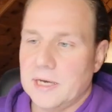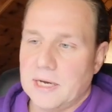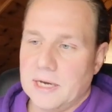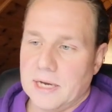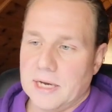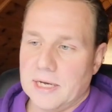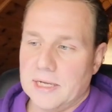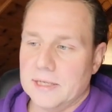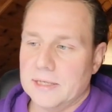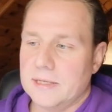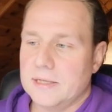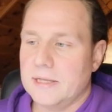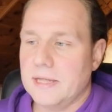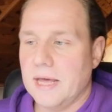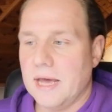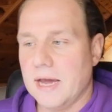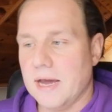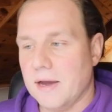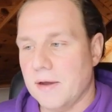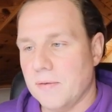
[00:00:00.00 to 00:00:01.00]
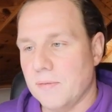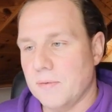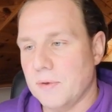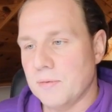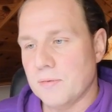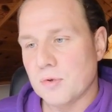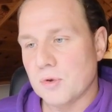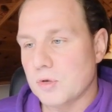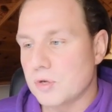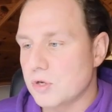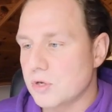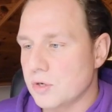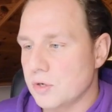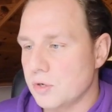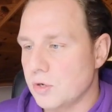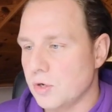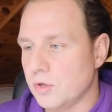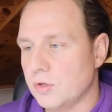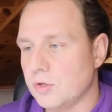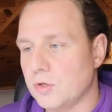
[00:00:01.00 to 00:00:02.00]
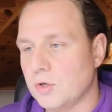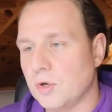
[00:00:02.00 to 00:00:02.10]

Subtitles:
And there we would not